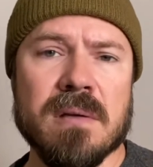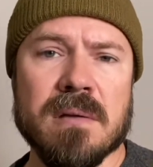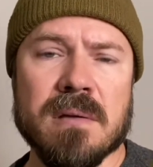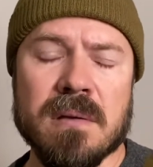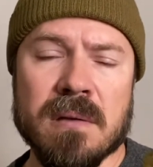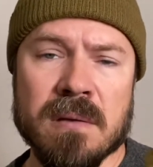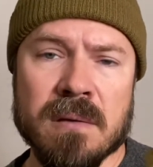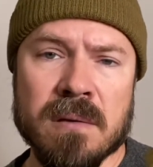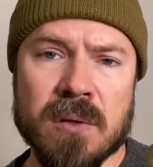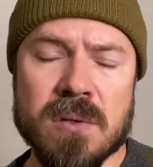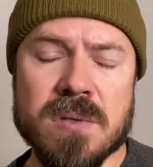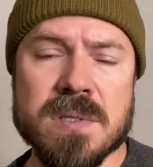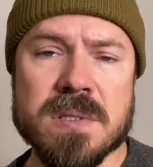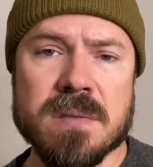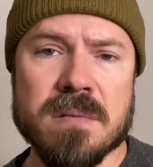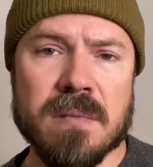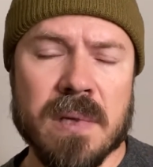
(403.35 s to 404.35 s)

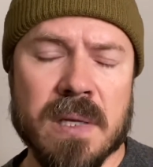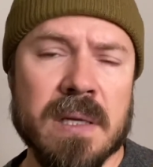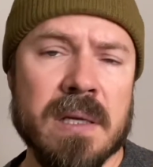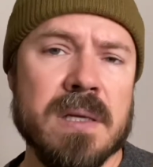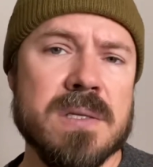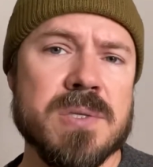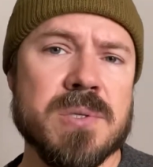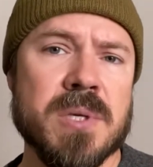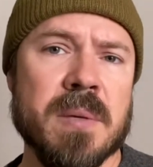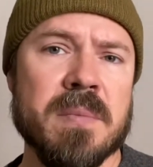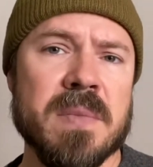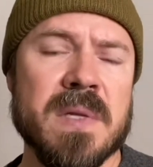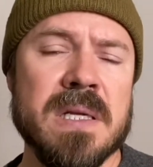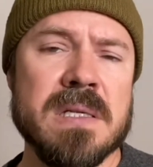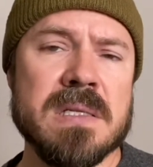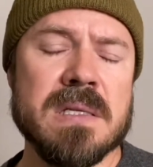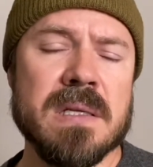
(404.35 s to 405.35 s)
Those can get stripped
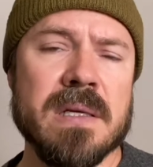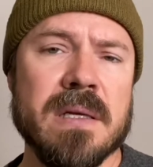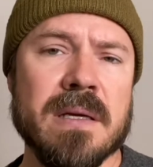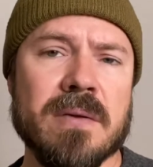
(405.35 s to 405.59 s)
easily.